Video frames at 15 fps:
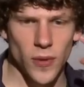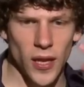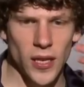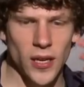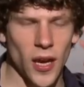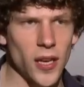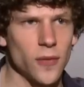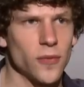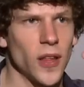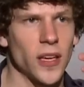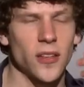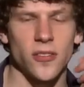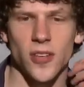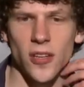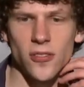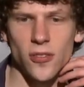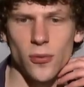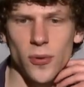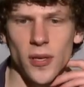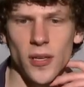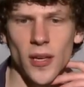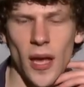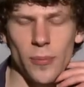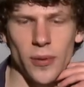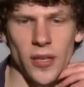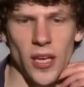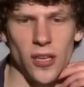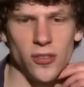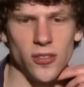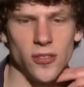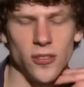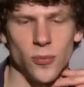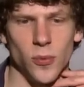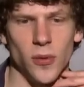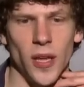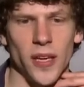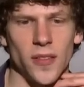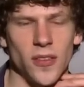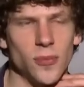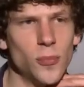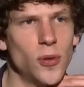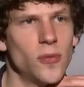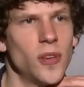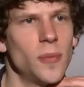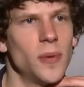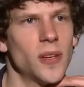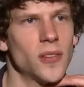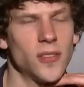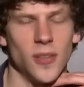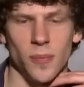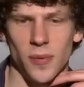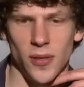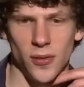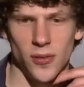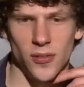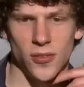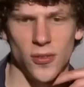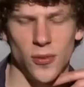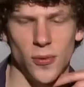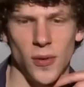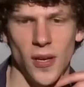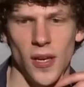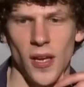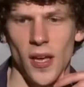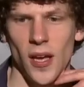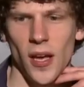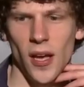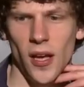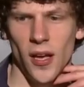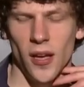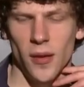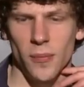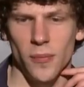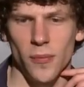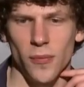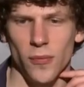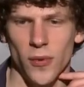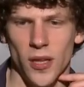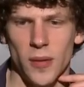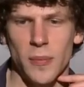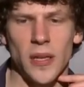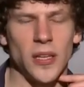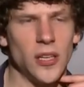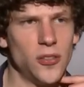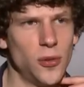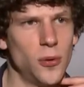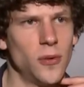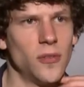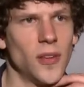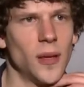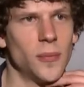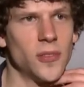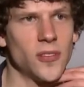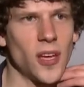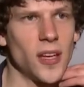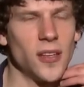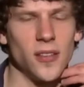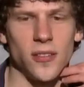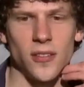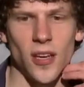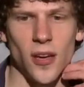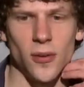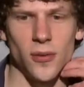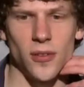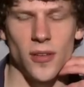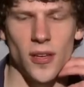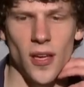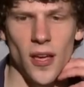any kind of like sensory applications would like this movie because it appeals to um, really mainly two of them, sight and sound.